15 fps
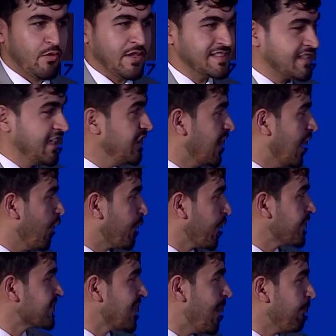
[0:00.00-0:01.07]
we see now. For
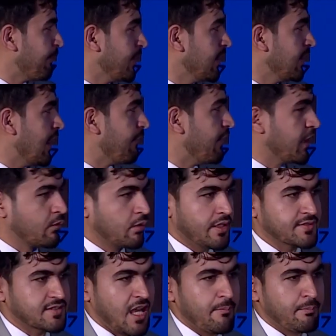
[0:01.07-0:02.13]
example, a very good
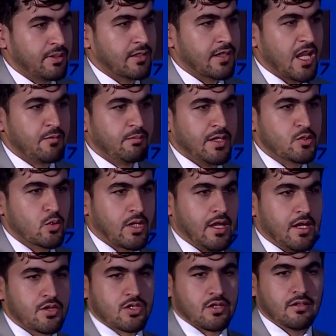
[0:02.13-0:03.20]
example can be
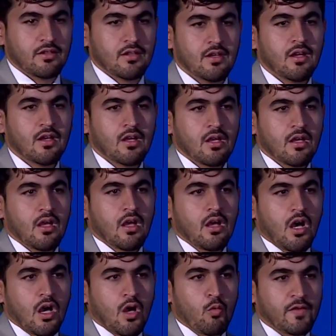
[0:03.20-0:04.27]
education.
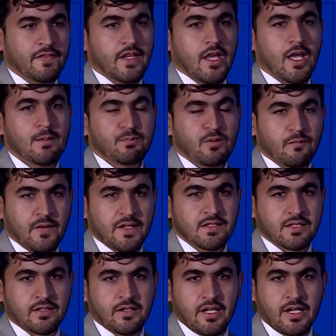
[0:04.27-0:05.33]
With the help of
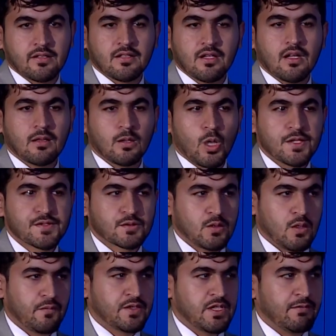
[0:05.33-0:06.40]
internet, lots
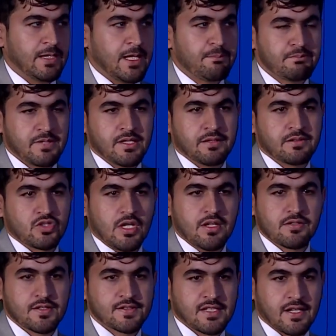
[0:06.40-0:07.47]
of development and
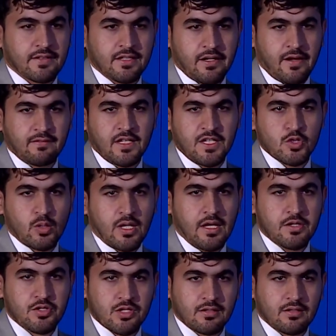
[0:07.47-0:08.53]
changes are there in the
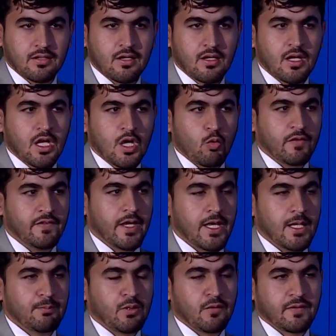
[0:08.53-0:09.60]
education. With the
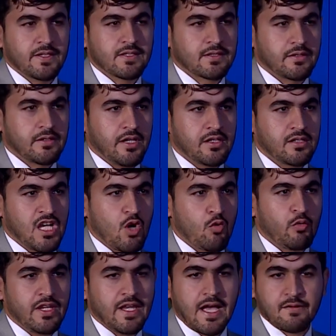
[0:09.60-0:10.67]
help of internet, now
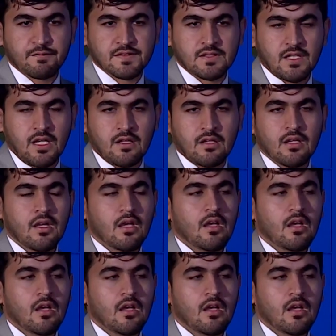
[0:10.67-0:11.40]
we have seen